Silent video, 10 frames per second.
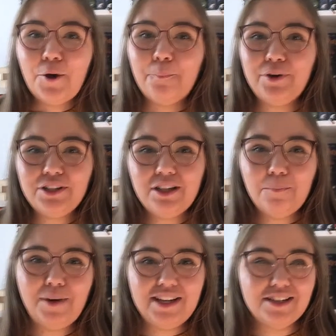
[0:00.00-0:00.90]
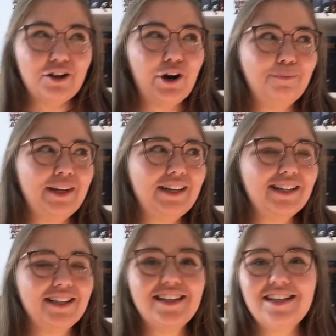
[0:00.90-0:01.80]
BookTube by storm
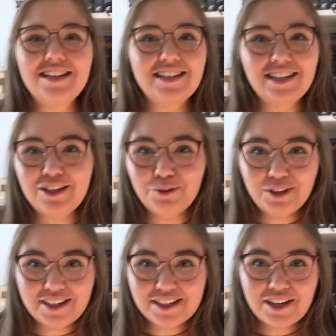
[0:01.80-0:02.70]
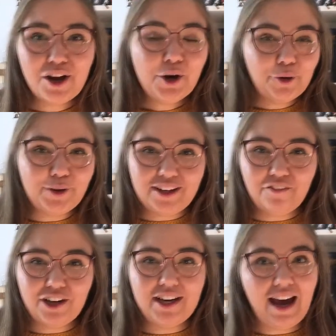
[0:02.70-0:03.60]
because it's just the coolest
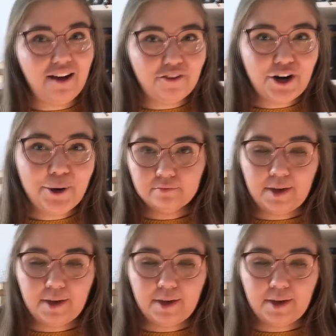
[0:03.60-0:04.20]
readathon ever.